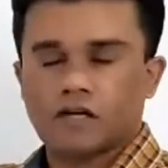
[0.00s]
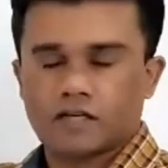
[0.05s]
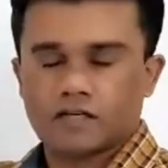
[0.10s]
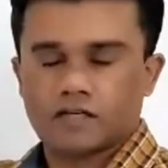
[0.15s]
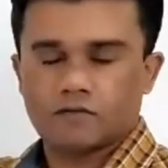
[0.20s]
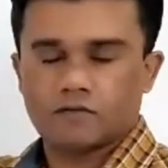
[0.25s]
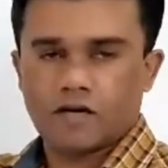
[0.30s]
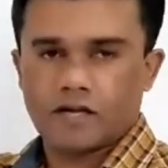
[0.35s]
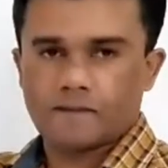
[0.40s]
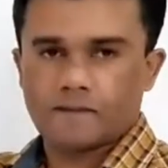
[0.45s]

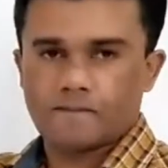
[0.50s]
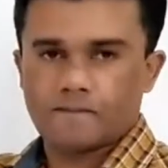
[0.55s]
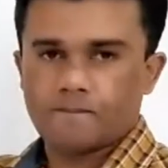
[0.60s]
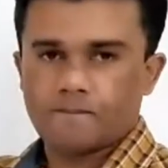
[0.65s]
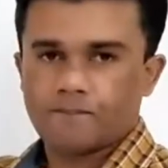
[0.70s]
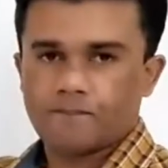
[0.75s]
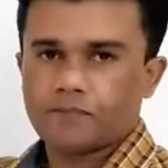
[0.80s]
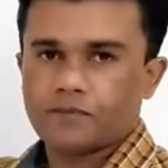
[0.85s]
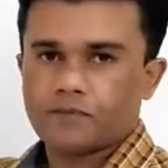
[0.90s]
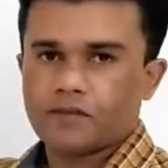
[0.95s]
Why?
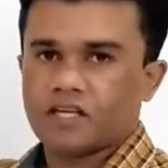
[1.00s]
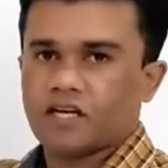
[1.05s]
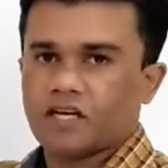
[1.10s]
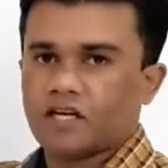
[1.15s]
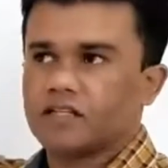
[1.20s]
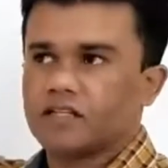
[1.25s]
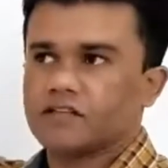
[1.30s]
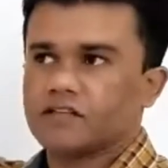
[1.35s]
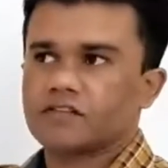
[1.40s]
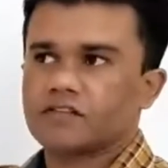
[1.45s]
The
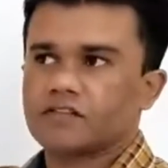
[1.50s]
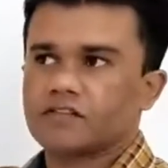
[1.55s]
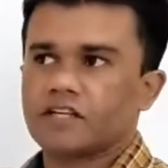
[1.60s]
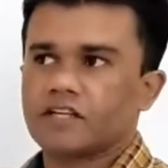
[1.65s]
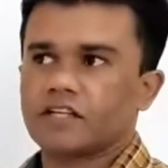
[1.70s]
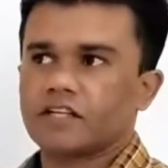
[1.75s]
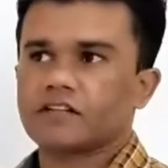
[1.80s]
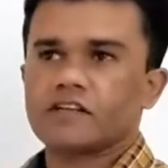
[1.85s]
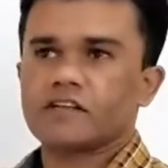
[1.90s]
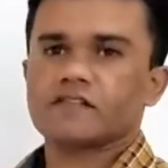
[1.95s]
strength are
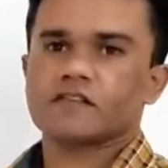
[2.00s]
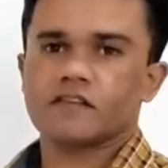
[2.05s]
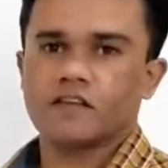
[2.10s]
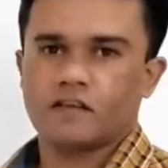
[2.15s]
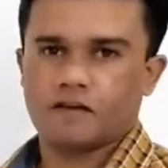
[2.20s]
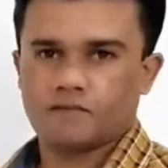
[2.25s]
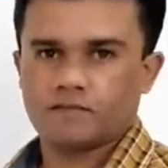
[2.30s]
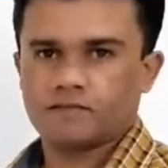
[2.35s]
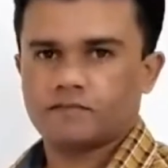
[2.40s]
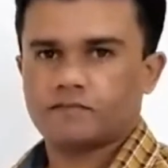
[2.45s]

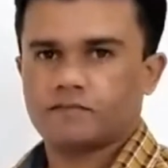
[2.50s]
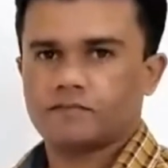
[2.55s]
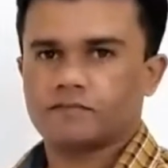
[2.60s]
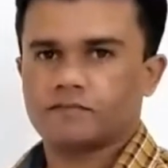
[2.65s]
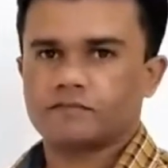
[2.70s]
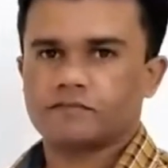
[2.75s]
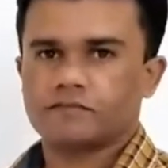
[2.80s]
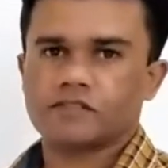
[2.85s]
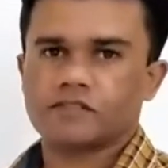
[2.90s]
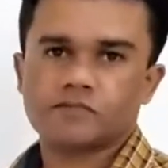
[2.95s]

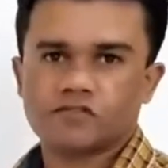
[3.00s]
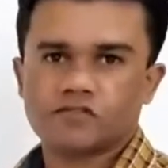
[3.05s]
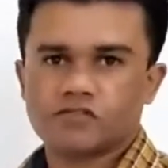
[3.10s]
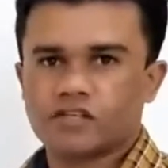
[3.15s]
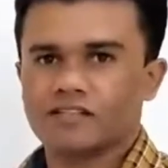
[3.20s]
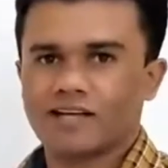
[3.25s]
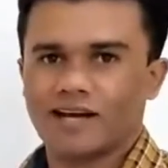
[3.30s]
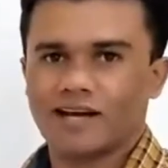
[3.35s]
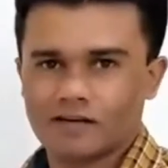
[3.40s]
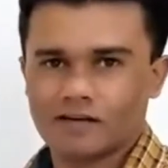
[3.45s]
same strength,
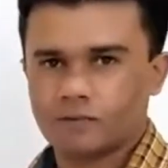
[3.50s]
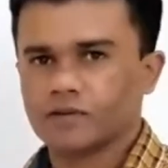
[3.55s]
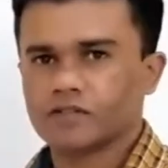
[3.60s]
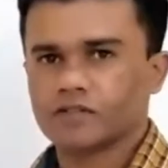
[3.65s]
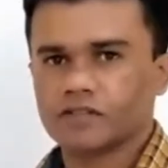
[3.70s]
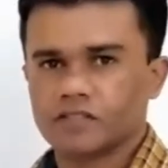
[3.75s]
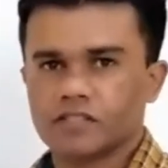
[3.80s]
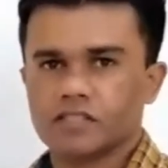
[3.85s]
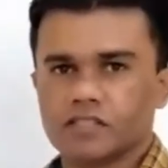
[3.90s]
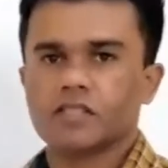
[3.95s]
100%
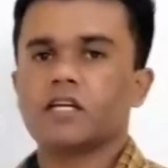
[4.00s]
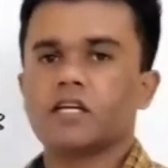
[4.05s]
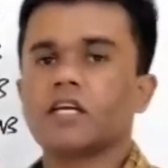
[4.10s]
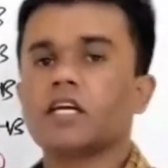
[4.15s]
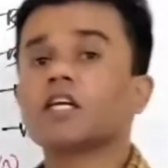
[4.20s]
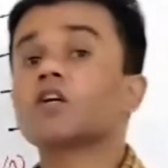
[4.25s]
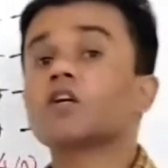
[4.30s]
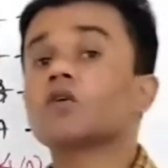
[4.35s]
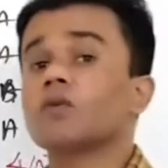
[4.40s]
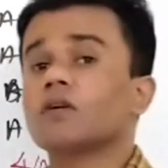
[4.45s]

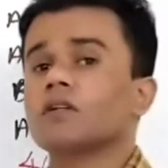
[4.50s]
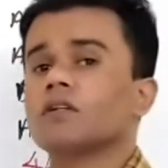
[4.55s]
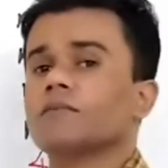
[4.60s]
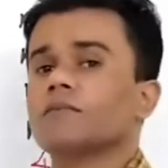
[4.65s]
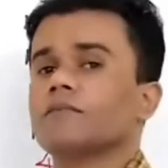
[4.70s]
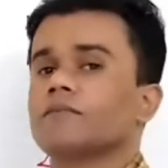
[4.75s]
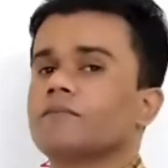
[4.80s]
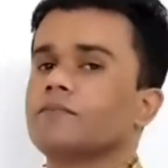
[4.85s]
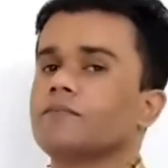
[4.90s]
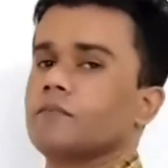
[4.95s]
equal,
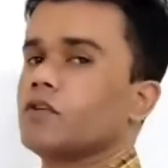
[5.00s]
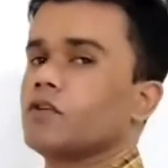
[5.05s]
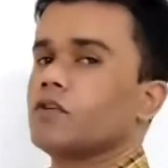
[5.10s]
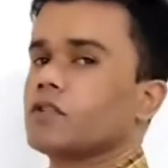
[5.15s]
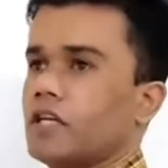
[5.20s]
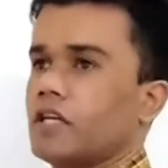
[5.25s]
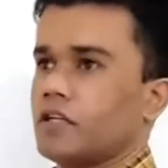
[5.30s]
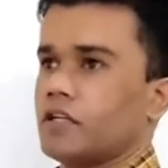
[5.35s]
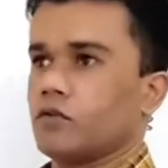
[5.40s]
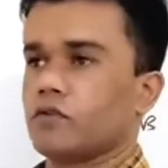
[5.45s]
because I
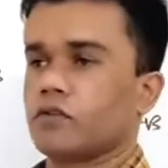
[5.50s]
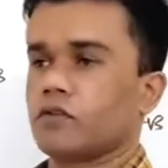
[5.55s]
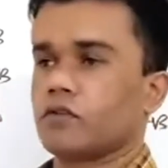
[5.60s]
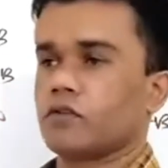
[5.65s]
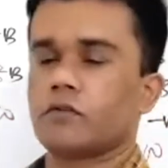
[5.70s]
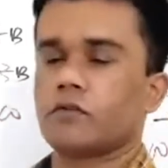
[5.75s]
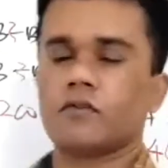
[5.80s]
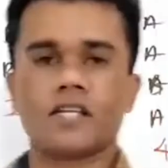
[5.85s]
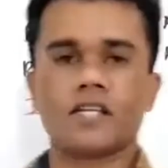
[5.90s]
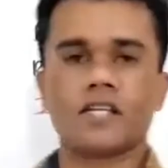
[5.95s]
use the word
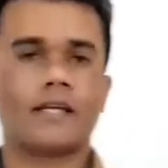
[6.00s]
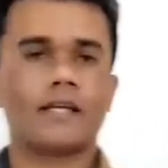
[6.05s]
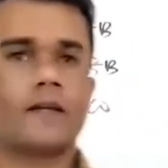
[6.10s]
ideal.